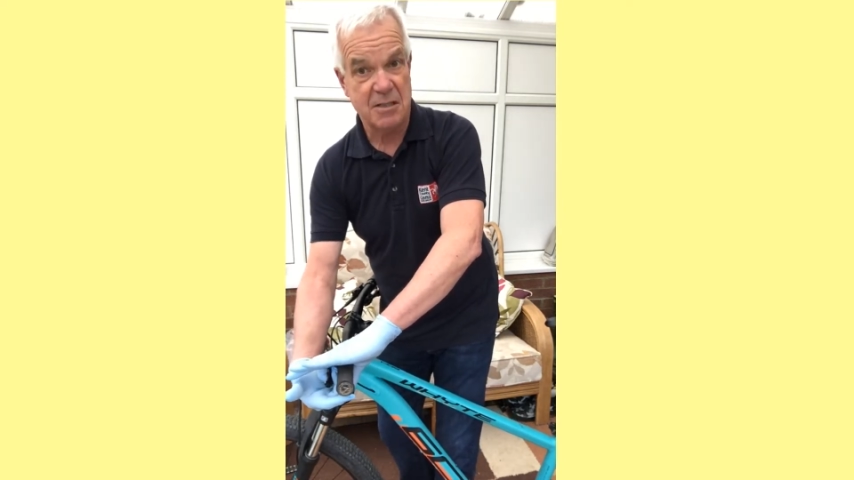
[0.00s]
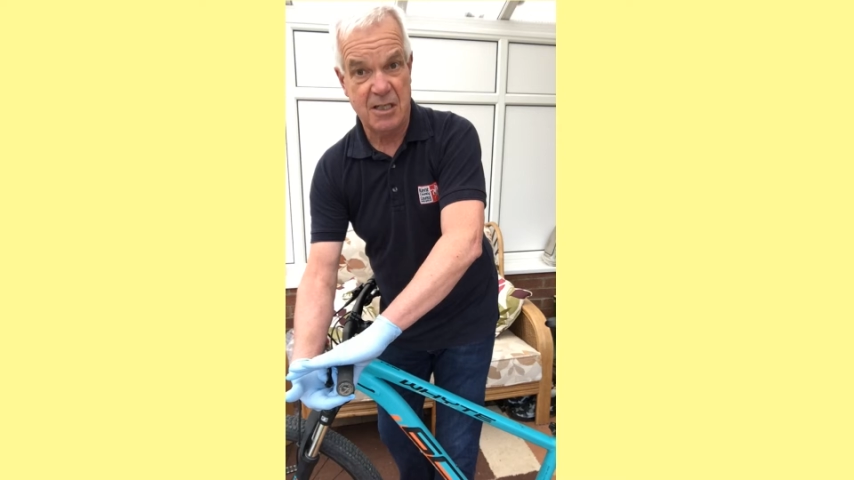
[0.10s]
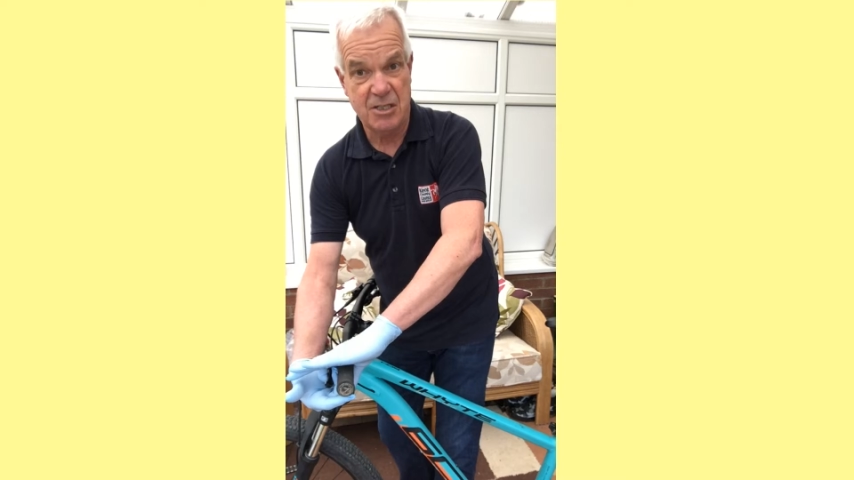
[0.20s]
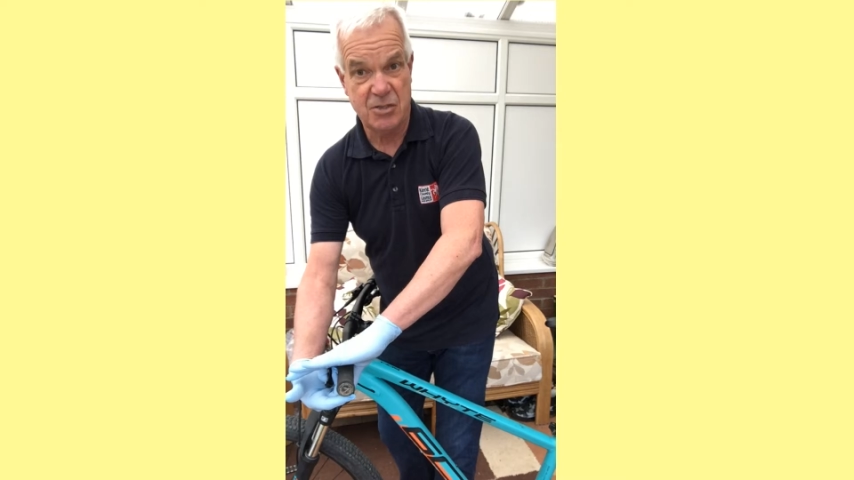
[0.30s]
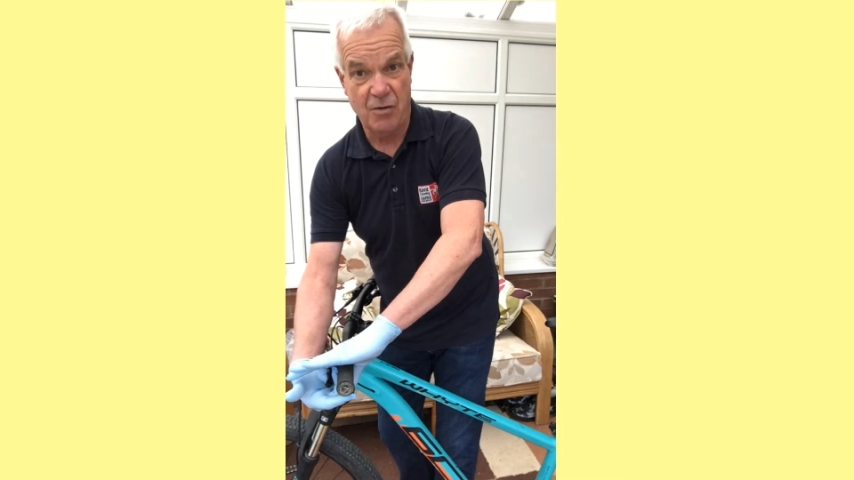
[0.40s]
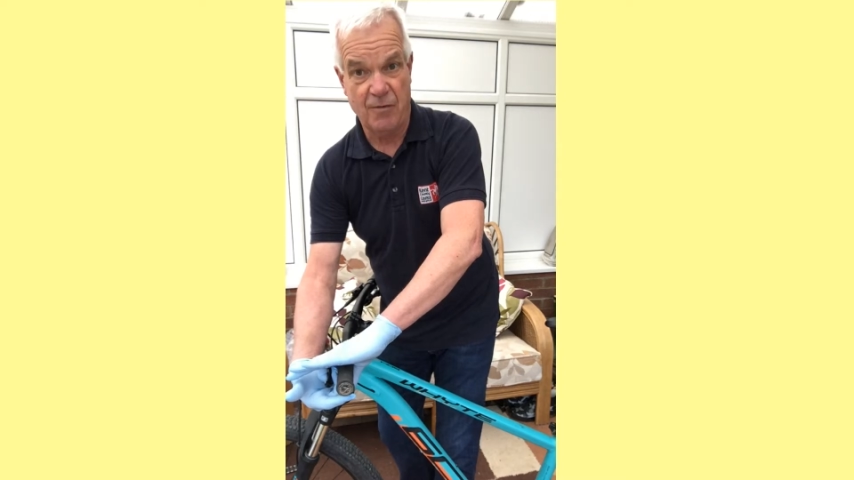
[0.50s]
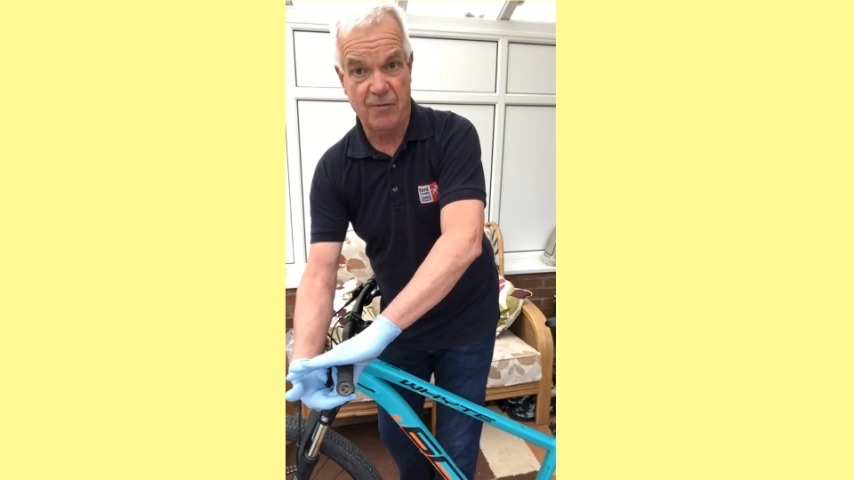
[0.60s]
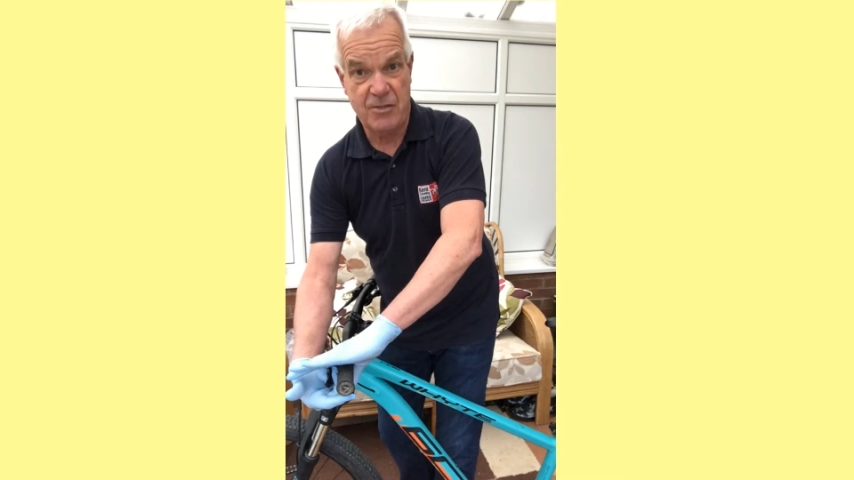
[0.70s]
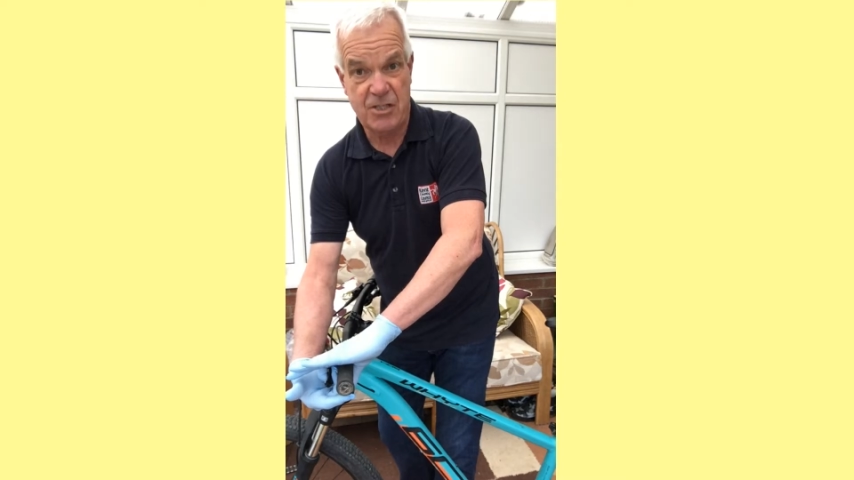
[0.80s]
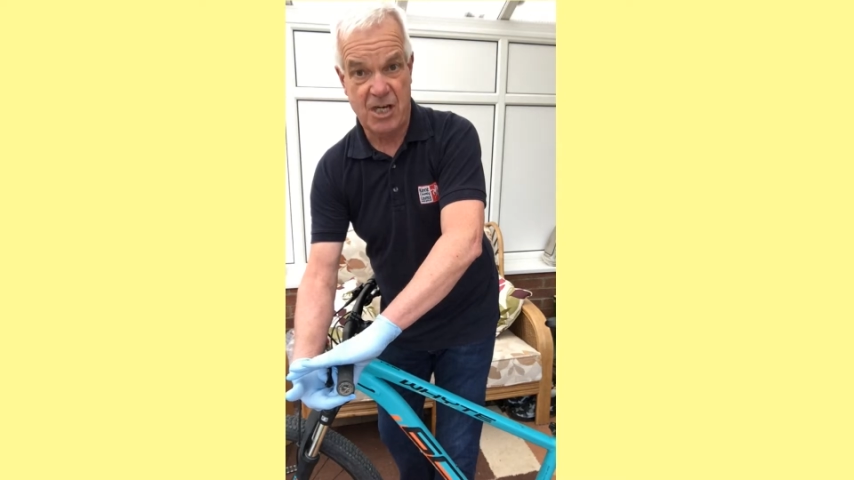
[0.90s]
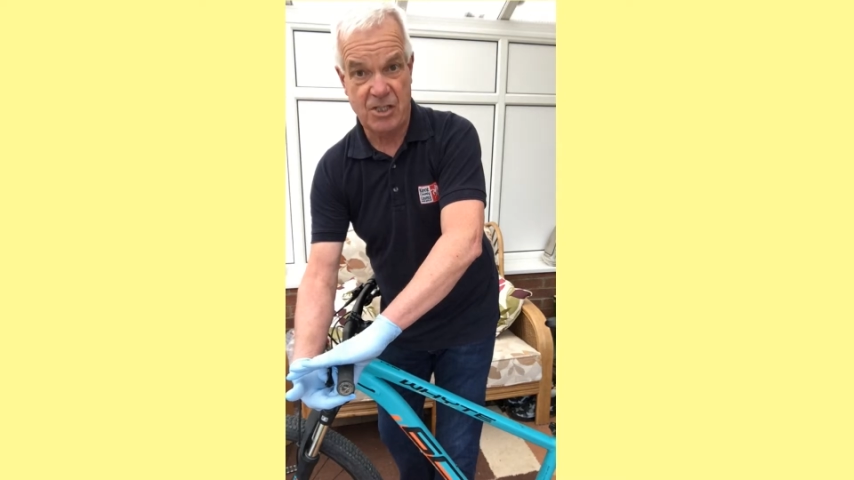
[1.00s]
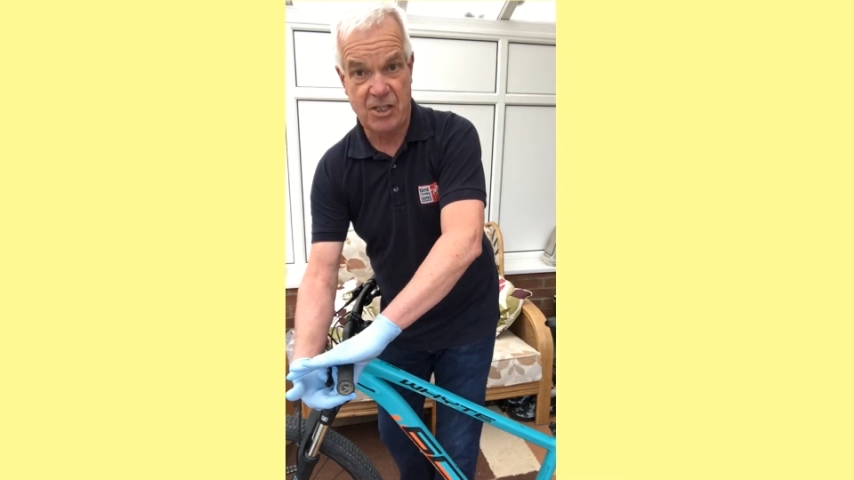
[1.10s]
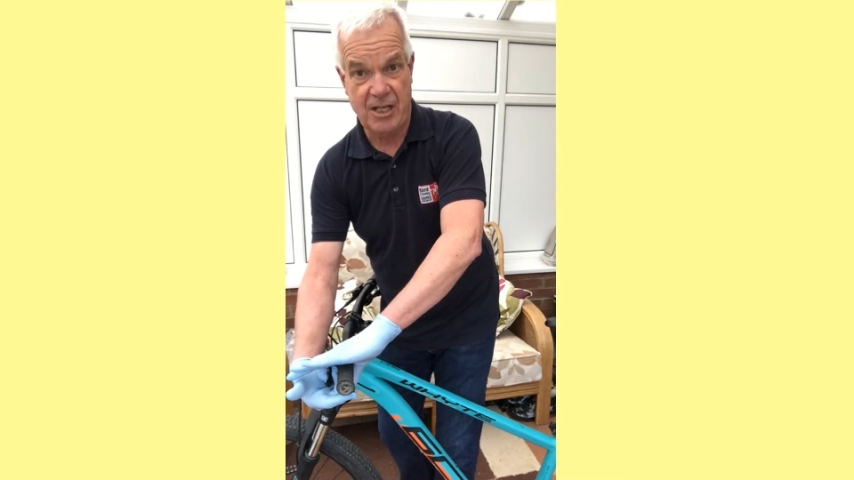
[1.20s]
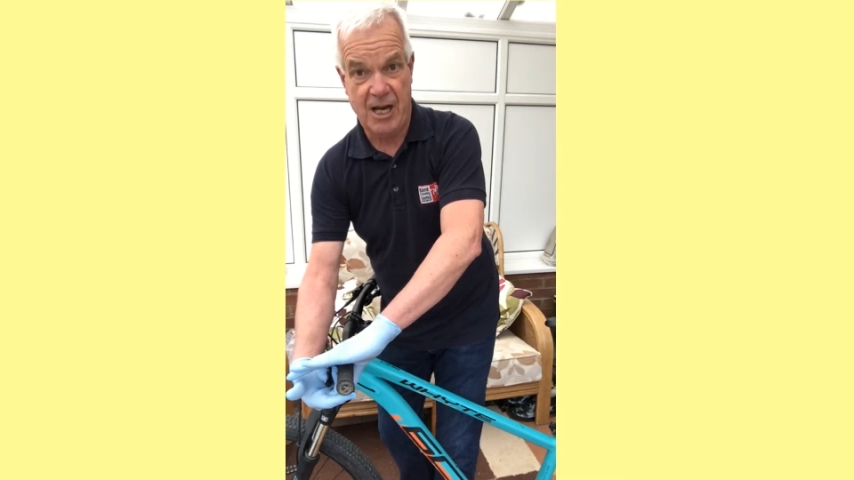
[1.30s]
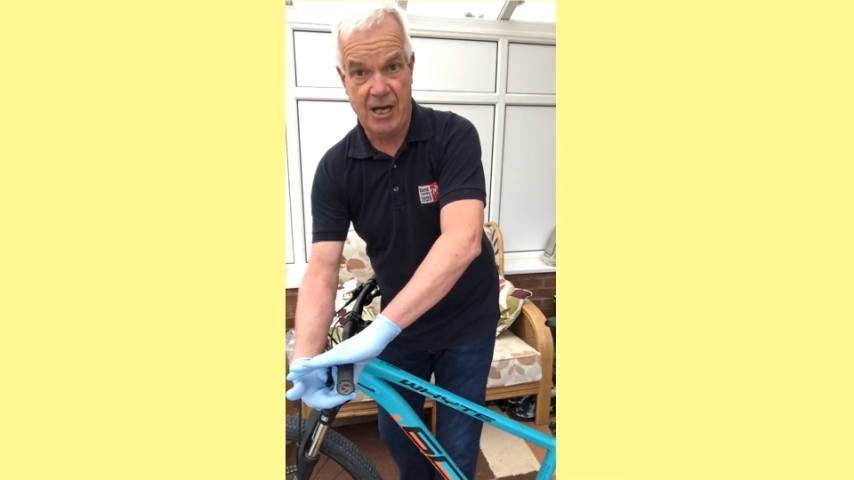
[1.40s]
it's not
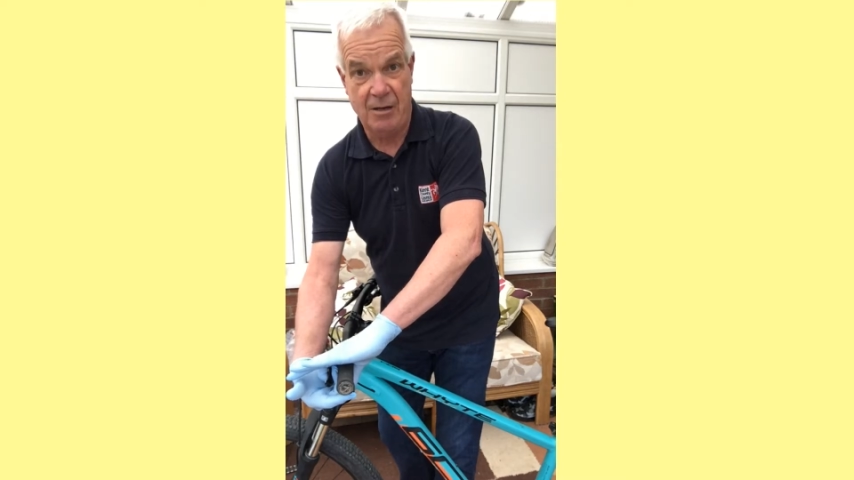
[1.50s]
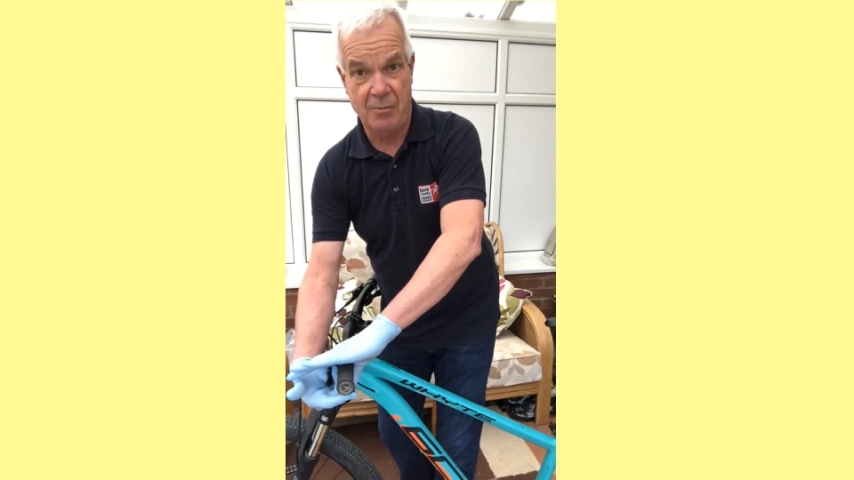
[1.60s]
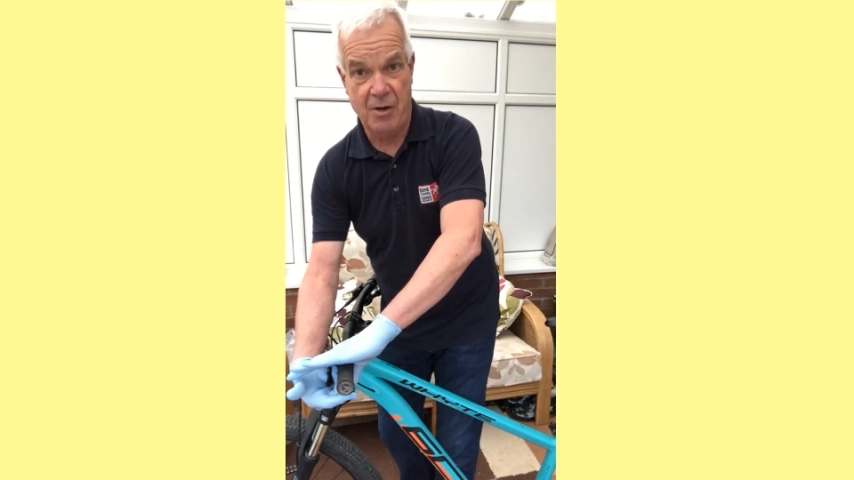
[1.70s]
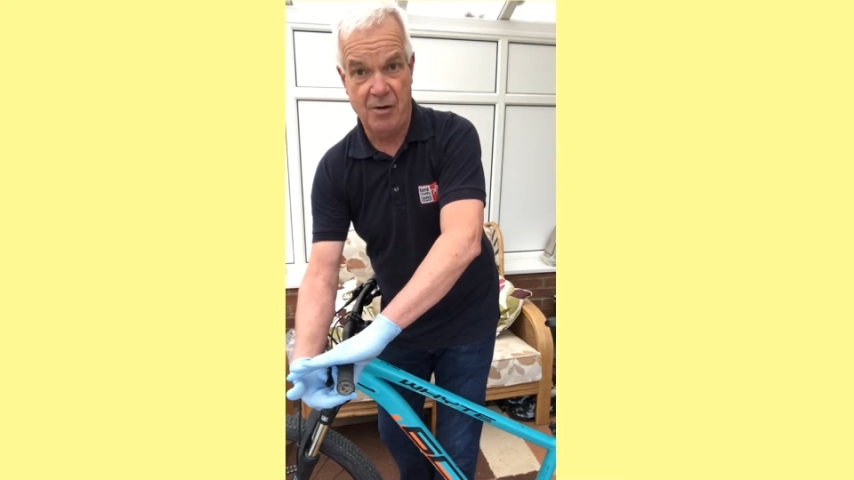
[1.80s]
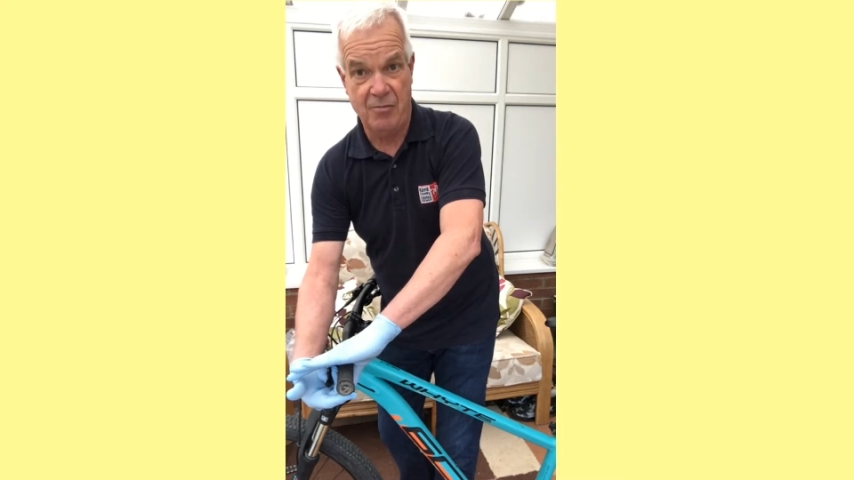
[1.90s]
touching the handlebar